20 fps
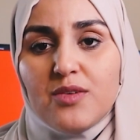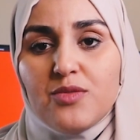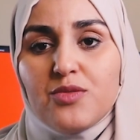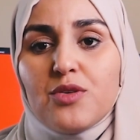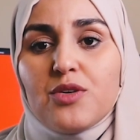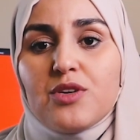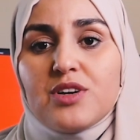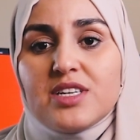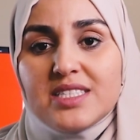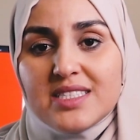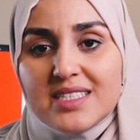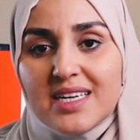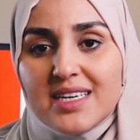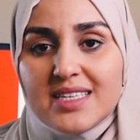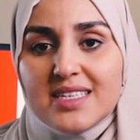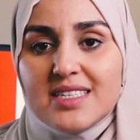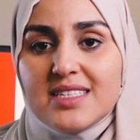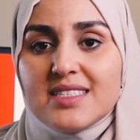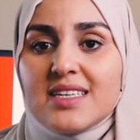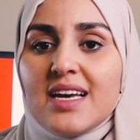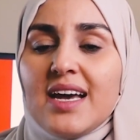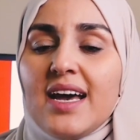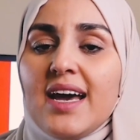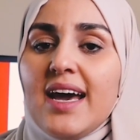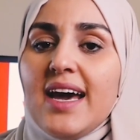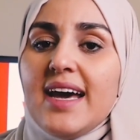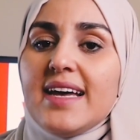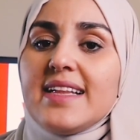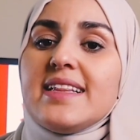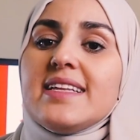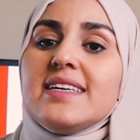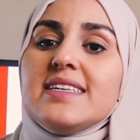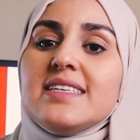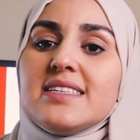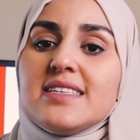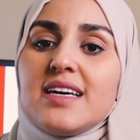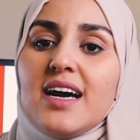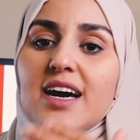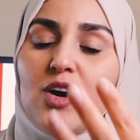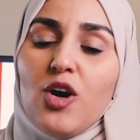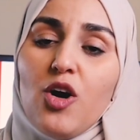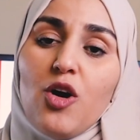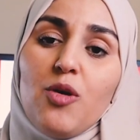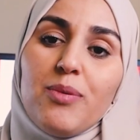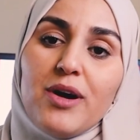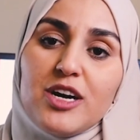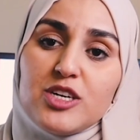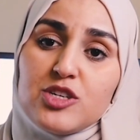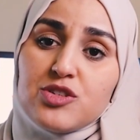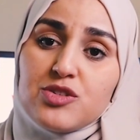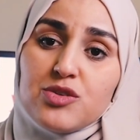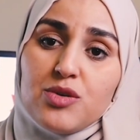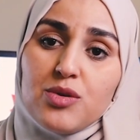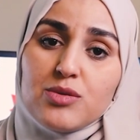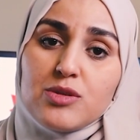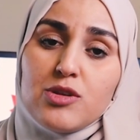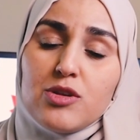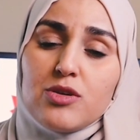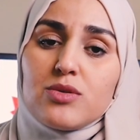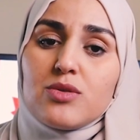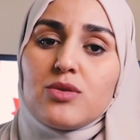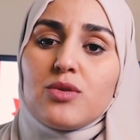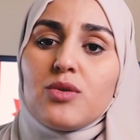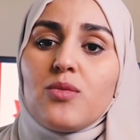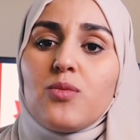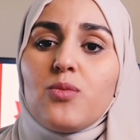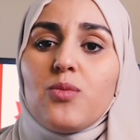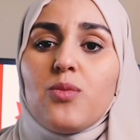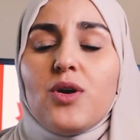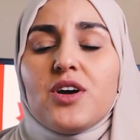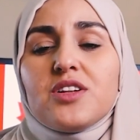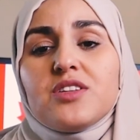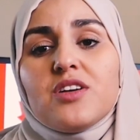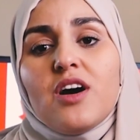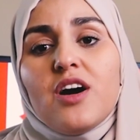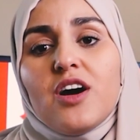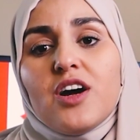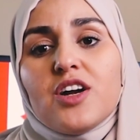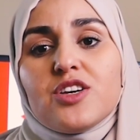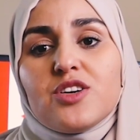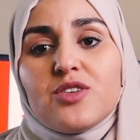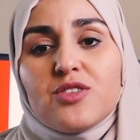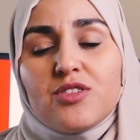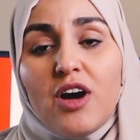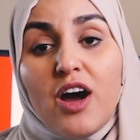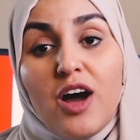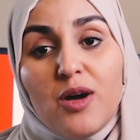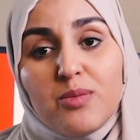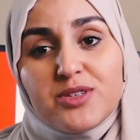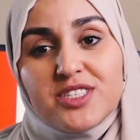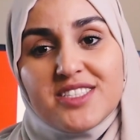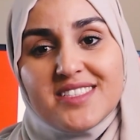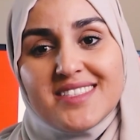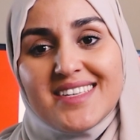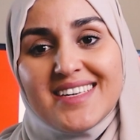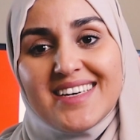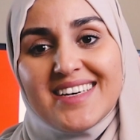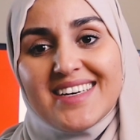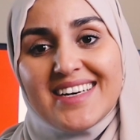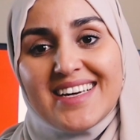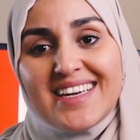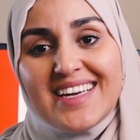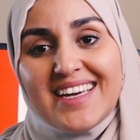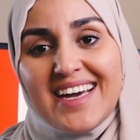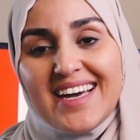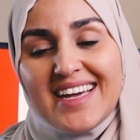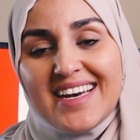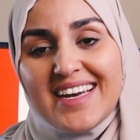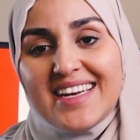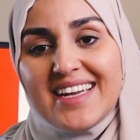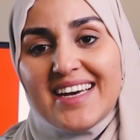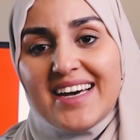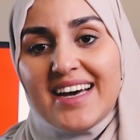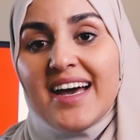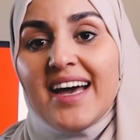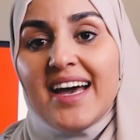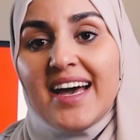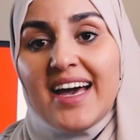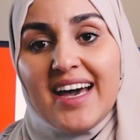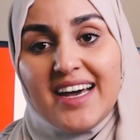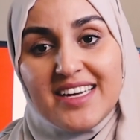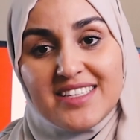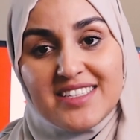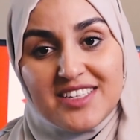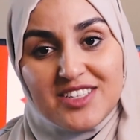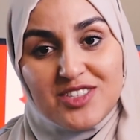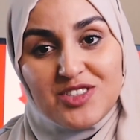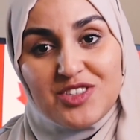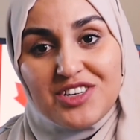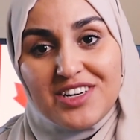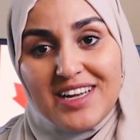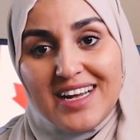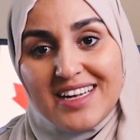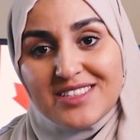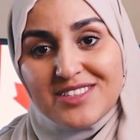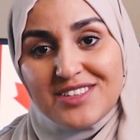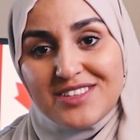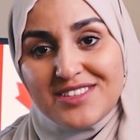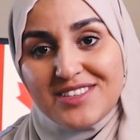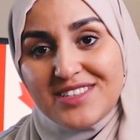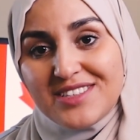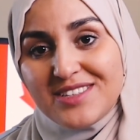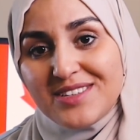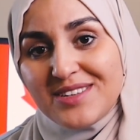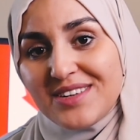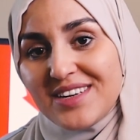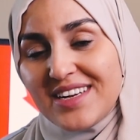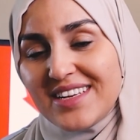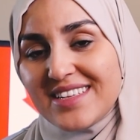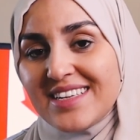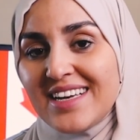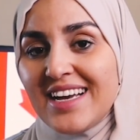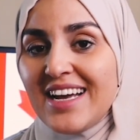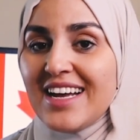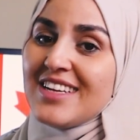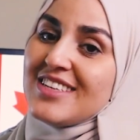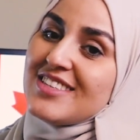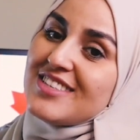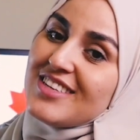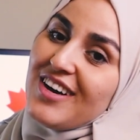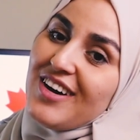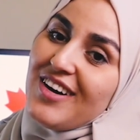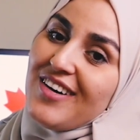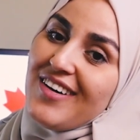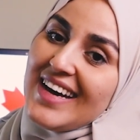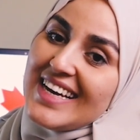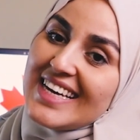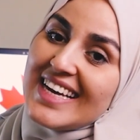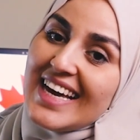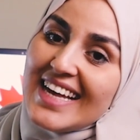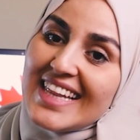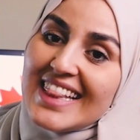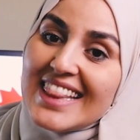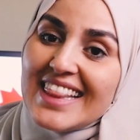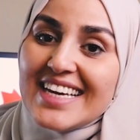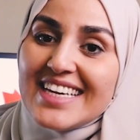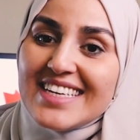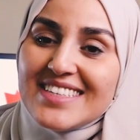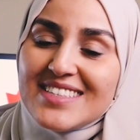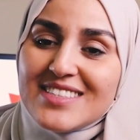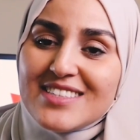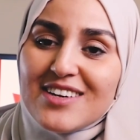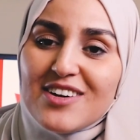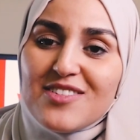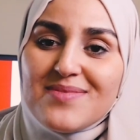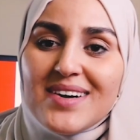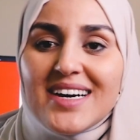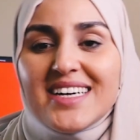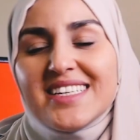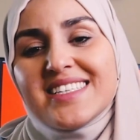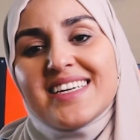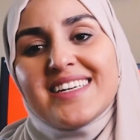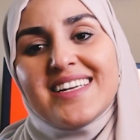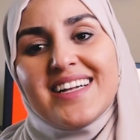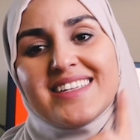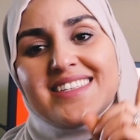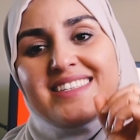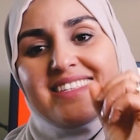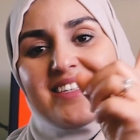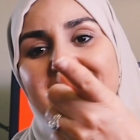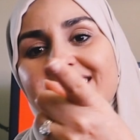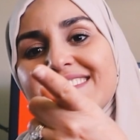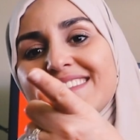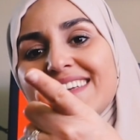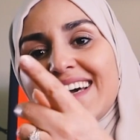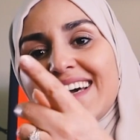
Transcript: for studies. At least I hope I showed you what are your options here in Canada as an international student. So again, thank you so much, and I'll see you